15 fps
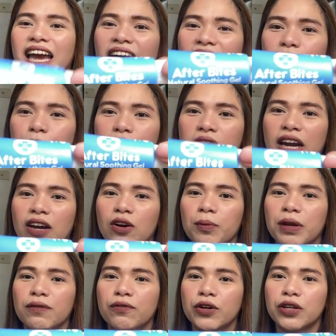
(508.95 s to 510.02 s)
I would
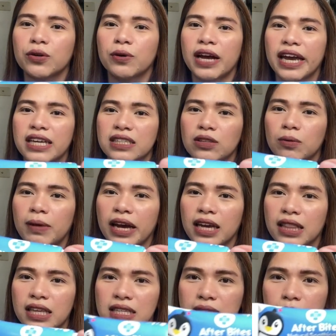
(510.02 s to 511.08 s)
recommend for you guys to buy
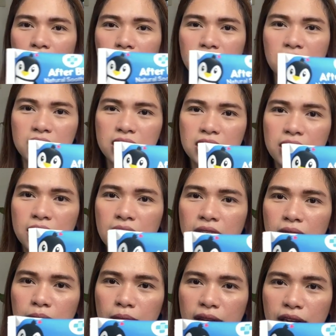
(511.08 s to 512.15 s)
this. Mommies,
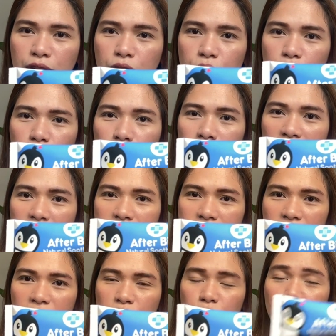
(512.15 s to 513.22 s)
bilhin nyo to para
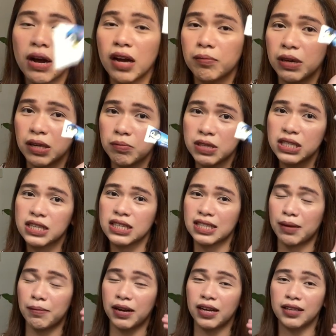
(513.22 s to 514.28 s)
sa inyong mga babies
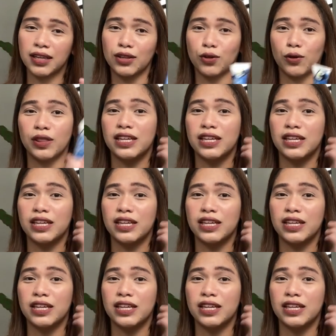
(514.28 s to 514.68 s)
kasi maganda to.